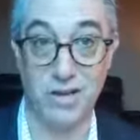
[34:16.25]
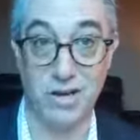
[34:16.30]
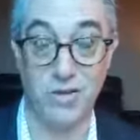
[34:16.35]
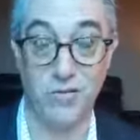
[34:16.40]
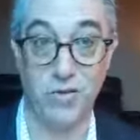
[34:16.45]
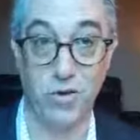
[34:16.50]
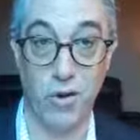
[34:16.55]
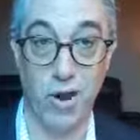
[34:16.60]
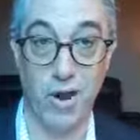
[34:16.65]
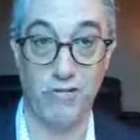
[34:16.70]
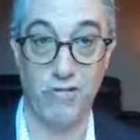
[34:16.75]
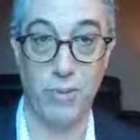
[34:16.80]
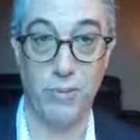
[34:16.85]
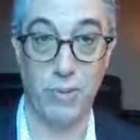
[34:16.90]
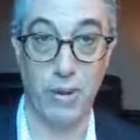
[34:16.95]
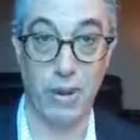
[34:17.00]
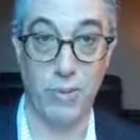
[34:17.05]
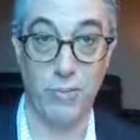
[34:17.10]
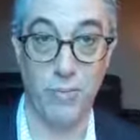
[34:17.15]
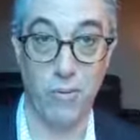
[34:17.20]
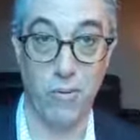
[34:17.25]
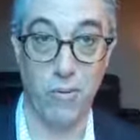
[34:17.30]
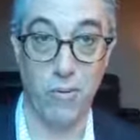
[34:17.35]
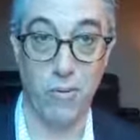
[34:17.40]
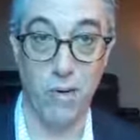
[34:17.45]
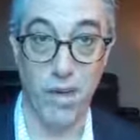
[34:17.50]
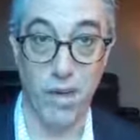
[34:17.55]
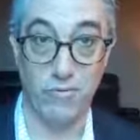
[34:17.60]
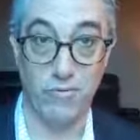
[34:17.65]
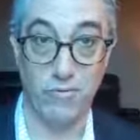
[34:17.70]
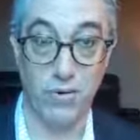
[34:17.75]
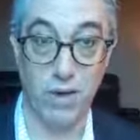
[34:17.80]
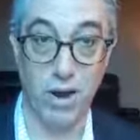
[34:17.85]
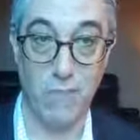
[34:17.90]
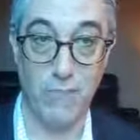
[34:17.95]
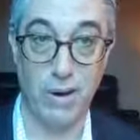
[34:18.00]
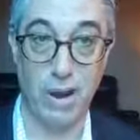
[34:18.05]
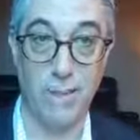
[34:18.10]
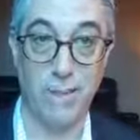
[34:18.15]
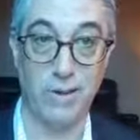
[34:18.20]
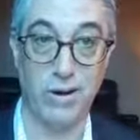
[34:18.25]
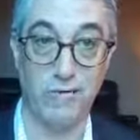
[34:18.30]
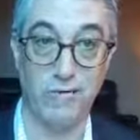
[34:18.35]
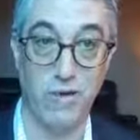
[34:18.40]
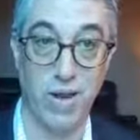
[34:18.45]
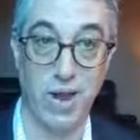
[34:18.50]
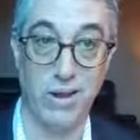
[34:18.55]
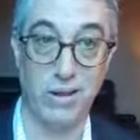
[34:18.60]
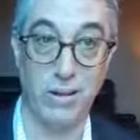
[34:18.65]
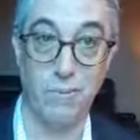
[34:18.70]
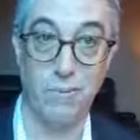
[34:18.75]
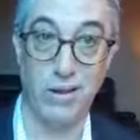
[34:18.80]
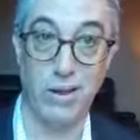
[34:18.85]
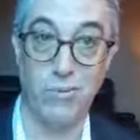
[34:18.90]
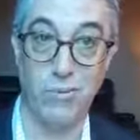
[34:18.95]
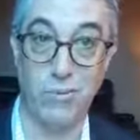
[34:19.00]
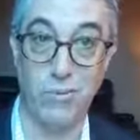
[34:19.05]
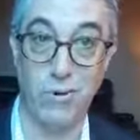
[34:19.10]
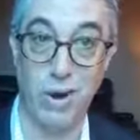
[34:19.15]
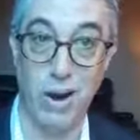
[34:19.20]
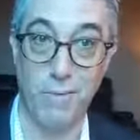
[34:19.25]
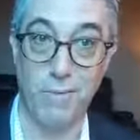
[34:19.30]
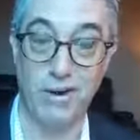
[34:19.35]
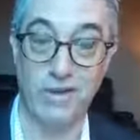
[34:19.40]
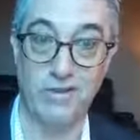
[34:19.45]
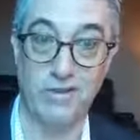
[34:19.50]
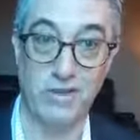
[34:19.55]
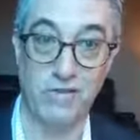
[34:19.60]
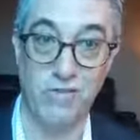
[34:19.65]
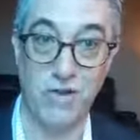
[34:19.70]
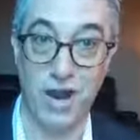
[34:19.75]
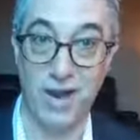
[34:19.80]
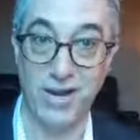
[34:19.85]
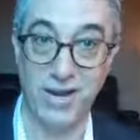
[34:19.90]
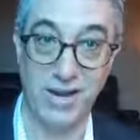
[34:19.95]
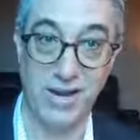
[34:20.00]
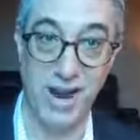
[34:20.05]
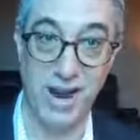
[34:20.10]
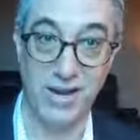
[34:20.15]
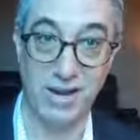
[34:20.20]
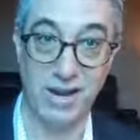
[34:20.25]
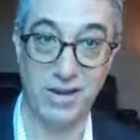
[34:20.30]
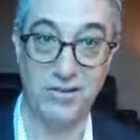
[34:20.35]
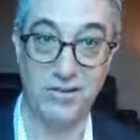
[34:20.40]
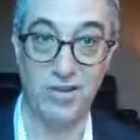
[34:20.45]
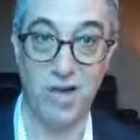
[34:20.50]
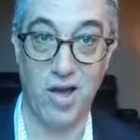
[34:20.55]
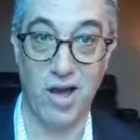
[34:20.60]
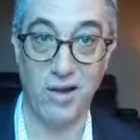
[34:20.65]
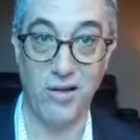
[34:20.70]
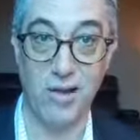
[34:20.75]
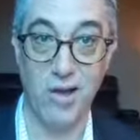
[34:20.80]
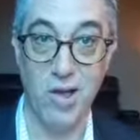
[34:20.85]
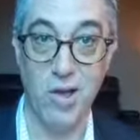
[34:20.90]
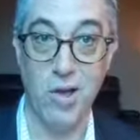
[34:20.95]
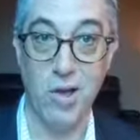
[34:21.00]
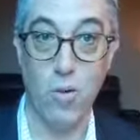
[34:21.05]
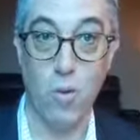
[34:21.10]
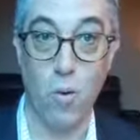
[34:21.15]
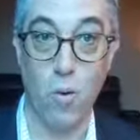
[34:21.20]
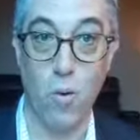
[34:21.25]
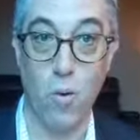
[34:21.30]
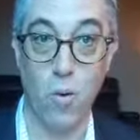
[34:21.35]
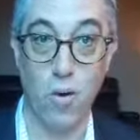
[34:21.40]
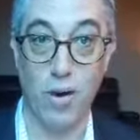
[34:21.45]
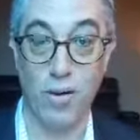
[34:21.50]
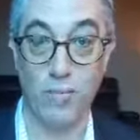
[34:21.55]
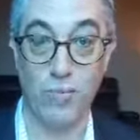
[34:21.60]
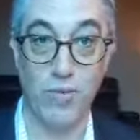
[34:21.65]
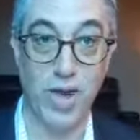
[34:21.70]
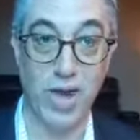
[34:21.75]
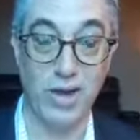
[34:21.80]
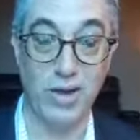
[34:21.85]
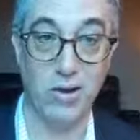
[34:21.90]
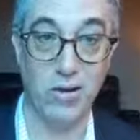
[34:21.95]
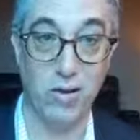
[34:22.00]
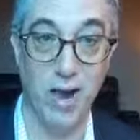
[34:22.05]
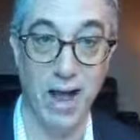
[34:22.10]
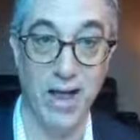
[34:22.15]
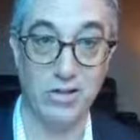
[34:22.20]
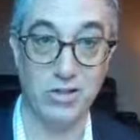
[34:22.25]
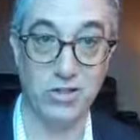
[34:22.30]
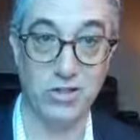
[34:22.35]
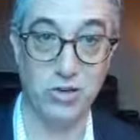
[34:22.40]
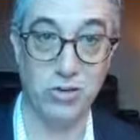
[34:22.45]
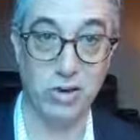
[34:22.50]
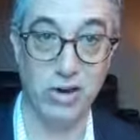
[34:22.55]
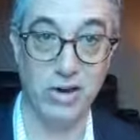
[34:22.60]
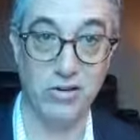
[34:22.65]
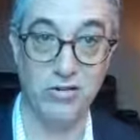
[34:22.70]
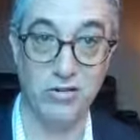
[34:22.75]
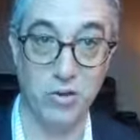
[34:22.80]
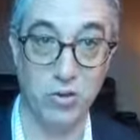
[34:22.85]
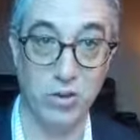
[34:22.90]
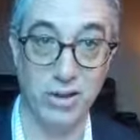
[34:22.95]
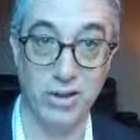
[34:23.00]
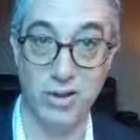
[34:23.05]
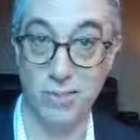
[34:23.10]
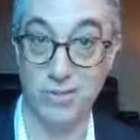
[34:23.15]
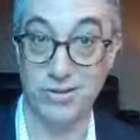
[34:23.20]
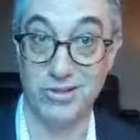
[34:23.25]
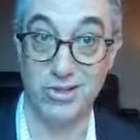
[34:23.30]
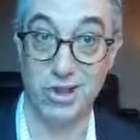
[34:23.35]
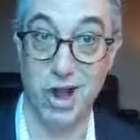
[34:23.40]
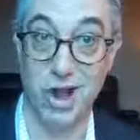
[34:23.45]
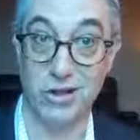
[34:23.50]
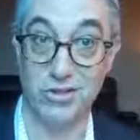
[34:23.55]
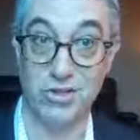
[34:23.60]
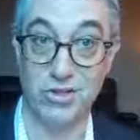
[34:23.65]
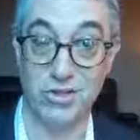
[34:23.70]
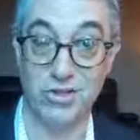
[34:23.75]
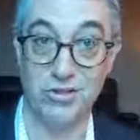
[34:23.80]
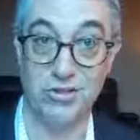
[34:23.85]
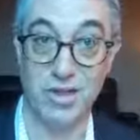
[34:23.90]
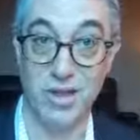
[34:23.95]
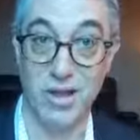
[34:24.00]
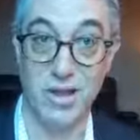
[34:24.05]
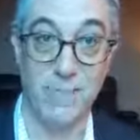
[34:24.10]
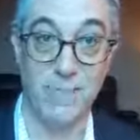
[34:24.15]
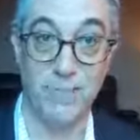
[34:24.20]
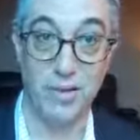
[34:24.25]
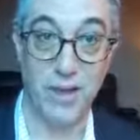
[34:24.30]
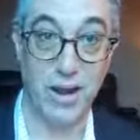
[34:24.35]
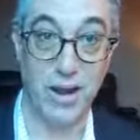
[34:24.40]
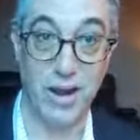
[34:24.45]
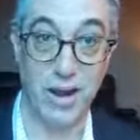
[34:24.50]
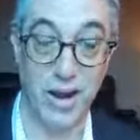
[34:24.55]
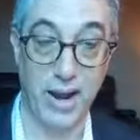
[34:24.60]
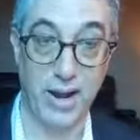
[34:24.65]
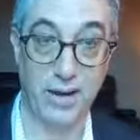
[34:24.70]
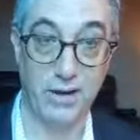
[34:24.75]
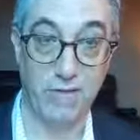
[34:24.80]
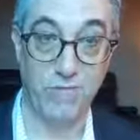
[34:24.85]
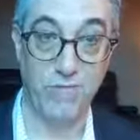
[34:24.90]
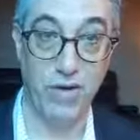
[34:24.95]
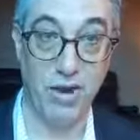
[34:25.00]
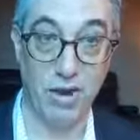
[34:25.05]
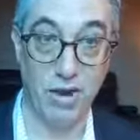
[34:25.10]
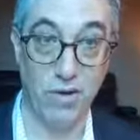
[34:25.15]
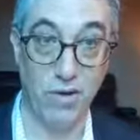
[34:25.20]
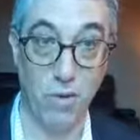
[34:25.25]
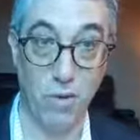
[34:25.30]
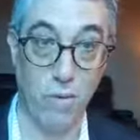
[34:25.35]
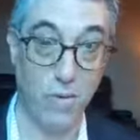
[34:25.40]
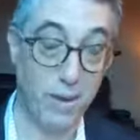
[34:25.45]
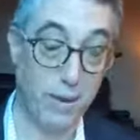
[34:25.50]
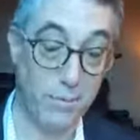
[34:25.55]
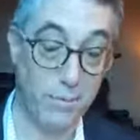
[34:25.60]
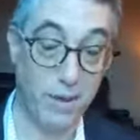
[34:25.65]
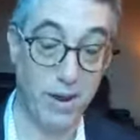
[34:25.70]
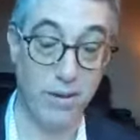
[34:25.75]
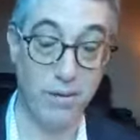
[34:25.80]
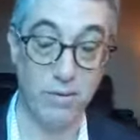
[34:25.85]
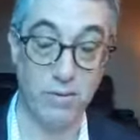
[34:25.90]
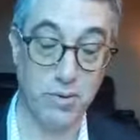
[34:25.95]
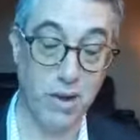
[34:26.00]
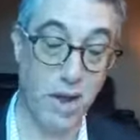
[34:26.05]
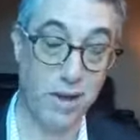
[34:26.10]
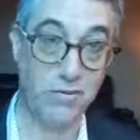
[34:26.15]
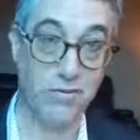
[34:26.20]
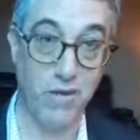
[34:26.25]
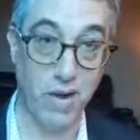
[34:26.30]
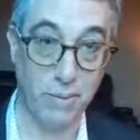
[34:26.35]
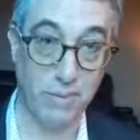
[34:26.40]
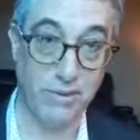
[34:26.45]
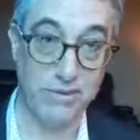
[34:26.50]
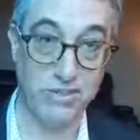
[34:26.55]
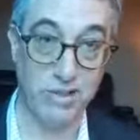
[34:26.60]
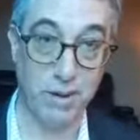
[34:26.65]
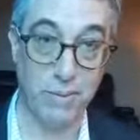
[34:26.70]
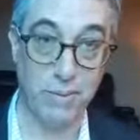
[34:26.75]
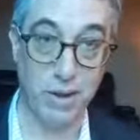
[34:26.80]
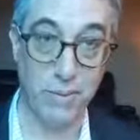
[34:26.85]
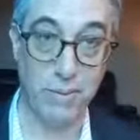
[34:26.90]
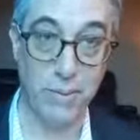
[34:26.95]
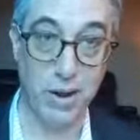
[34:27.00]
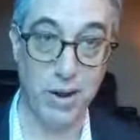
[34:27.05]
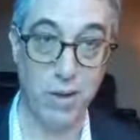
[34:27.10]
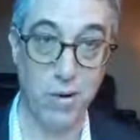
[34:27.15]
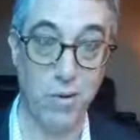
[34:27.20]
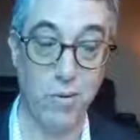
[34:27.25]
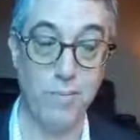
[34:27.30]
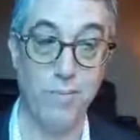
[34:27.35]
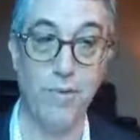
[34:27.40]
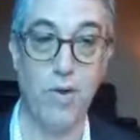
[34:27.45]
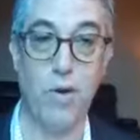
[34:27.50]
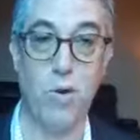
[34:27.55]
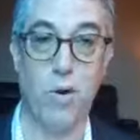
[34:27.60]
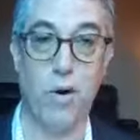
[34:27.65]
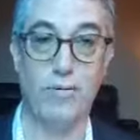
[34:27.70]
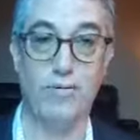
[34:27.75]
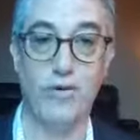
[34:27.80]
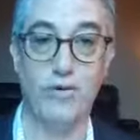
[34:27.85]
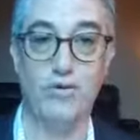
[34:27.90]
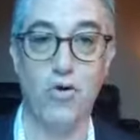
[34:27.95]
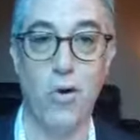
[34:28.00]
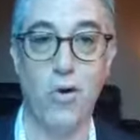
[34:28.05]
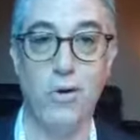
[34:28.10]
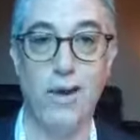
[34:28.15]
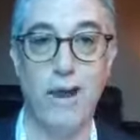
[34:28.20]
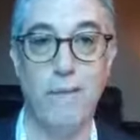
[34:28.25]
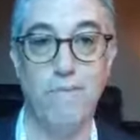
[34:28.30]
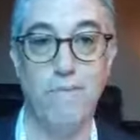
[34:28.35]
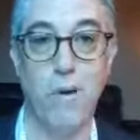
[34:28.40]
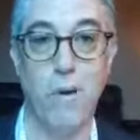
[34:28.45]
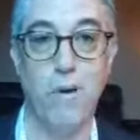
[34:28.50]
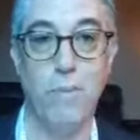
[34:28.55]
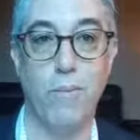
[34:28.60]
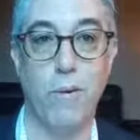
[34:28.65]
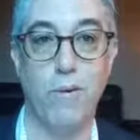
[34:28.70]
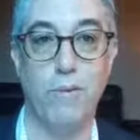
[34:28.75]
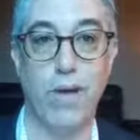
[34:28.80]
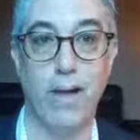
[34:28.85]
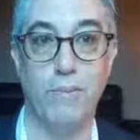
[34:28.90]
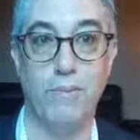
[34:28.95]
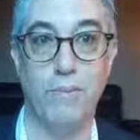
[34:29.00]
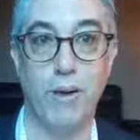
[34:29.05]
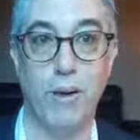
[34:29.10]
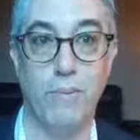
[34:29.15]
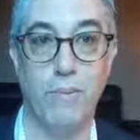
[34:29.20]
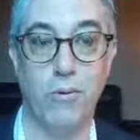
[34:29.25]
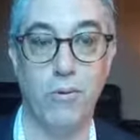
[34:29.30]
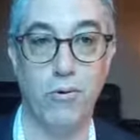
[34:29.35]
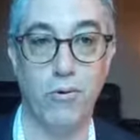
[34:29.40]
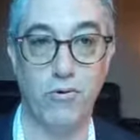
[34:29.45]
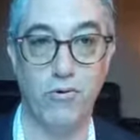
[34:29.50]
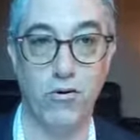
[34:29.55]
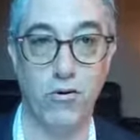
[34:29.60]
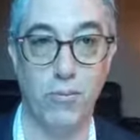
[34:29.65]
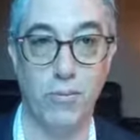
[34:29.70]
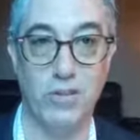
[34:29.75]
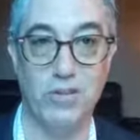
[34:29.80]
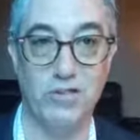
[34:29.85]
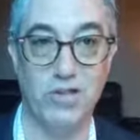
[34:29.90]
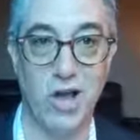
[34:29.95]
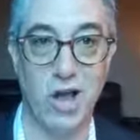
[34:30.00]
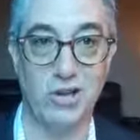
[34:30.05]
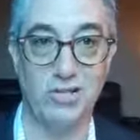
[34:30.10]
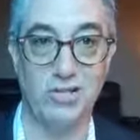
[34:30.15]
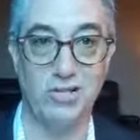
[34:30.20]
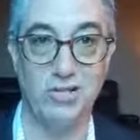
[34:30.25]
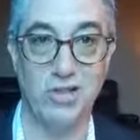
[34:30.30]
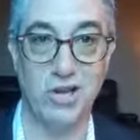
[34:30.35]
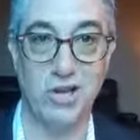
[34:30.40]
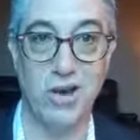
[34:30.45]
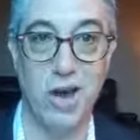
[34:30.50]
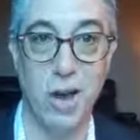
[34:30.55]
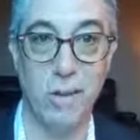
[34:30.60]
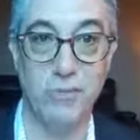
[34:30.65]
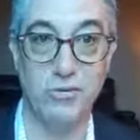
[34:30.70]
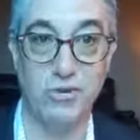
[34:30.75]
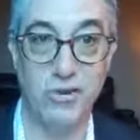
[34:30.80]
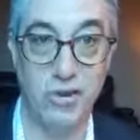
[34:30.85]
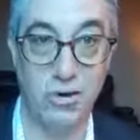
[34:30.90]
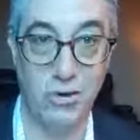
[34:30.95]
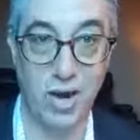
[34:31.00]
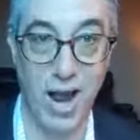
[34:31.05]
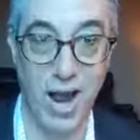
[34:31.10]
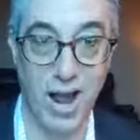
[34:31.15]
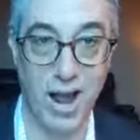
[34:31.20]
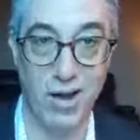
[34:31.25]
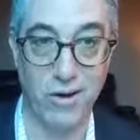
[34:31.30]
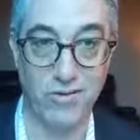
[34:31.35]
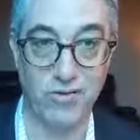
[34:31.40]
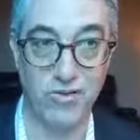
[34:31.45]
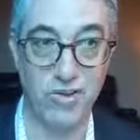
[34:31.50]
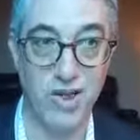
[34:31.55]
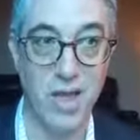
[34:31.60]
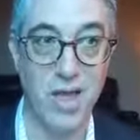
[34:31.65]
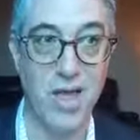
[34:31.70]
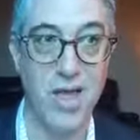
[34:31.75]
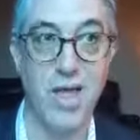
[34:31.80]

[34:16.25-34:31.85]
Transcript: And if you're having people, if you're coming up in a van and people are coming into the van and getting it done, or that you're actually doing the massages in, in a vehicle, maybe a, not a van, but something bigger, or if you're talking mobile, like people who do massages and come to your house,